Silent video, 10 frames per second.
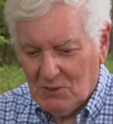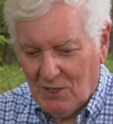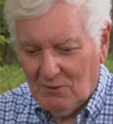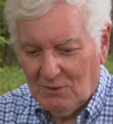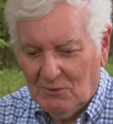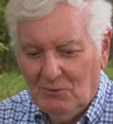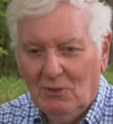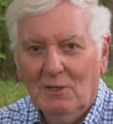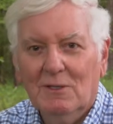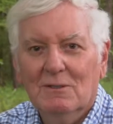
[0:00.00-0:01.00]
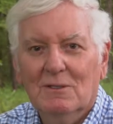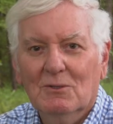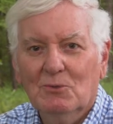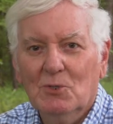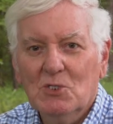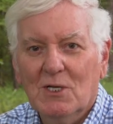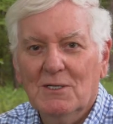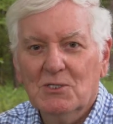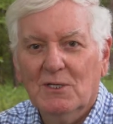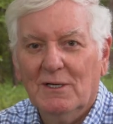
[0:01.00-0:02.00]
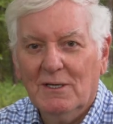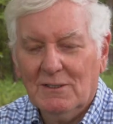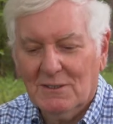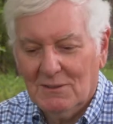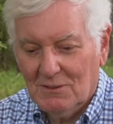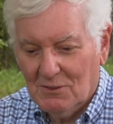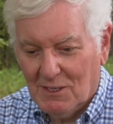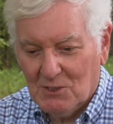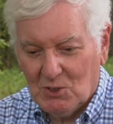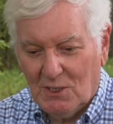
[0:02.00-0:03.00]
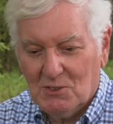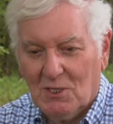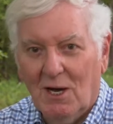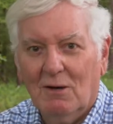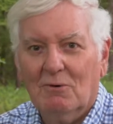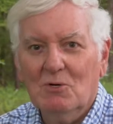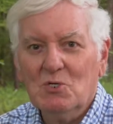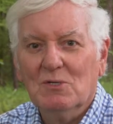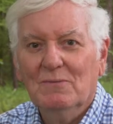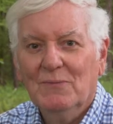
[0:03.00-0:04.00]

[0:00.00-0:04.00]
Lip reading: Southern Illinois in the Illinois State Senate and the United States Congress.